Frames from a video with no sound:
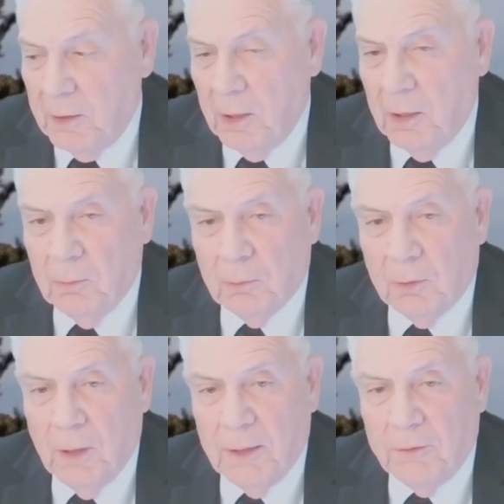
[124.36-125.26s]
Uh,
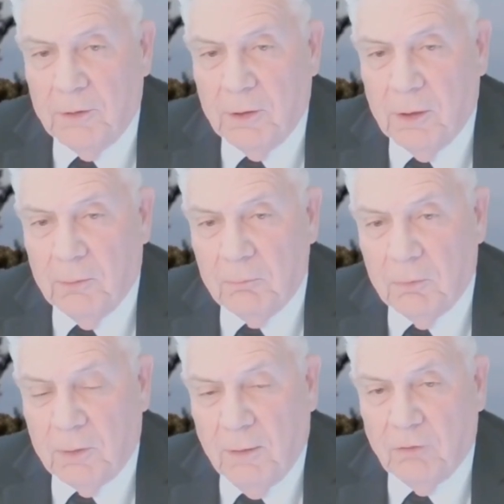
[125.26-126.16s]
glad uh,
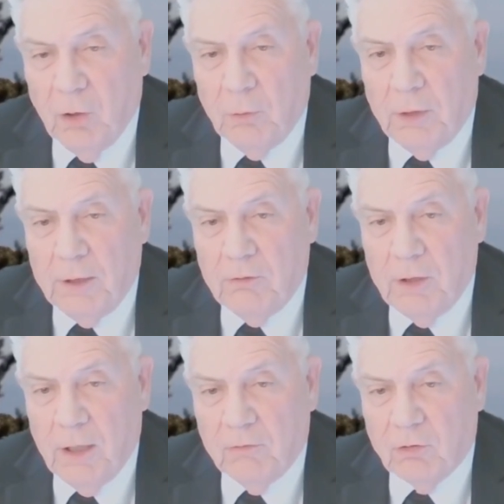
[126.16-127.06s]
I've known David
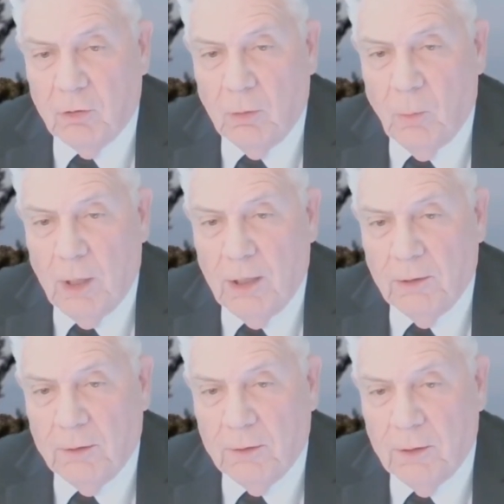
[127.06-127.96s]
now for a little while,
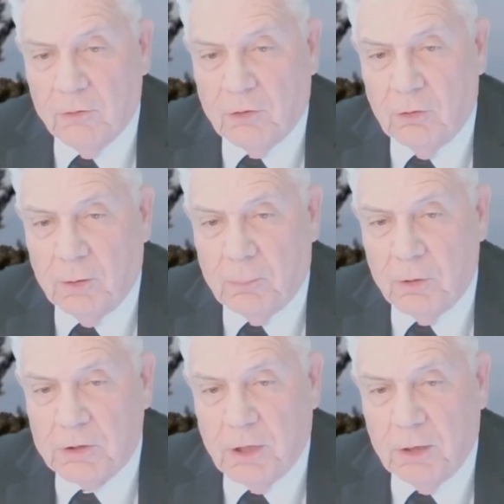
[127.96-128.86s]
and I certainly
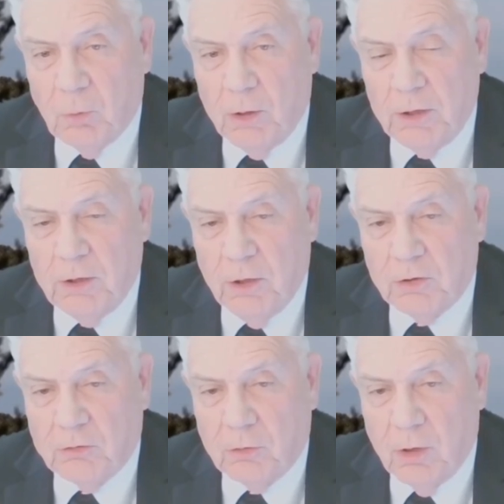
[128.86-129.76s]
appreciate what he does
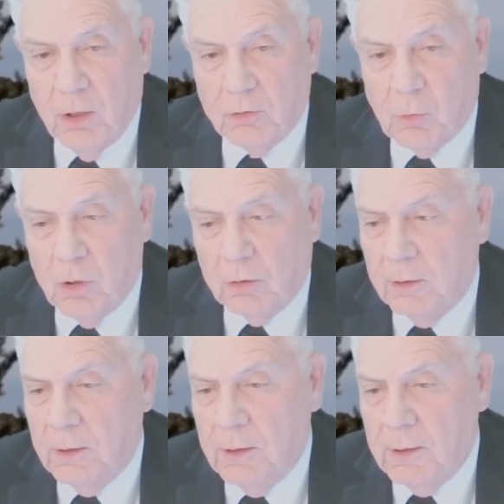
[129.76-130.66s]
for God's work.
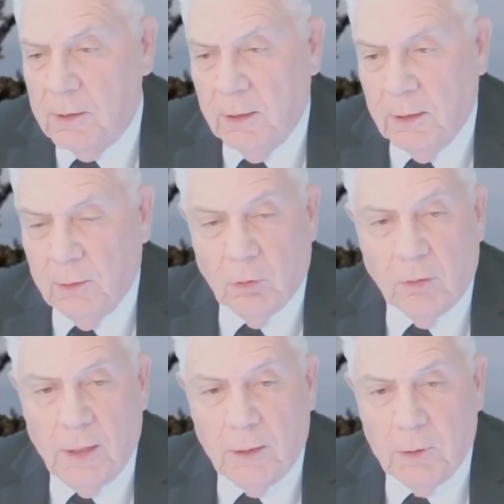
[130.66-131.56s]
And we're
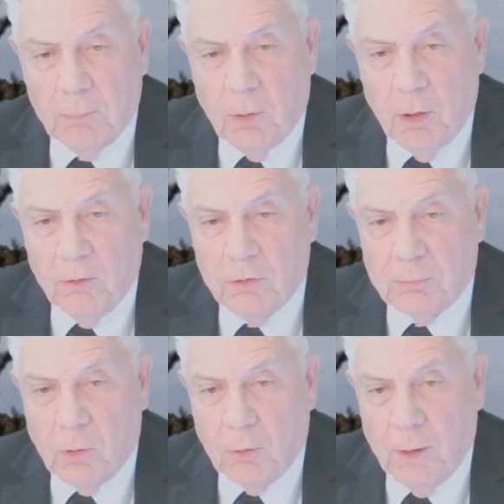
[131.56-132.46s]
glad to be a part of this
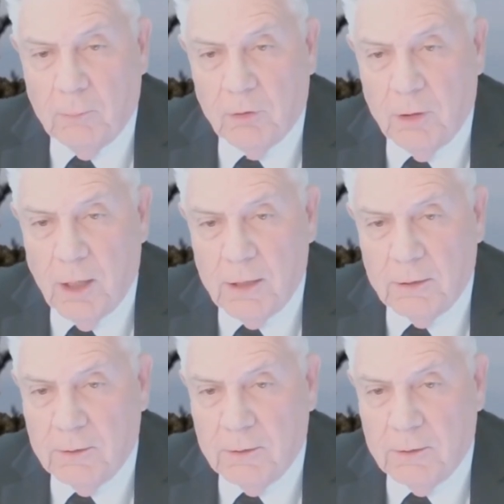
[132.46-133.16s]
program tonight.